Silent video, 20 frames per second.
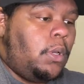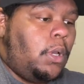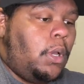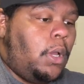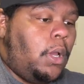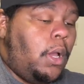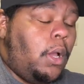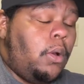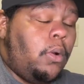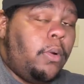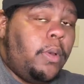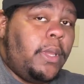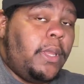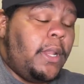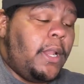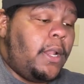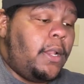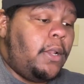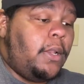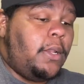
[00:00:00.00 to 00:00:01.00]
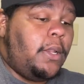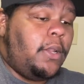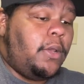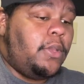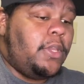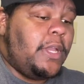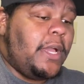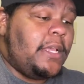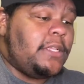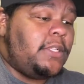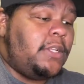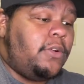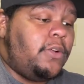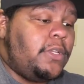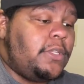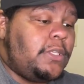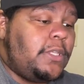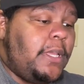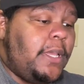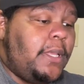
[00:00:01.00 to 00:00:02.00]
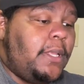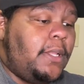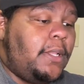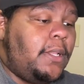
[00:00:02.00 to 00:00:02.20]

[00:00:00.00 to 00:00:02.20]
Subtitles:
Oh, and I know you guys noticed that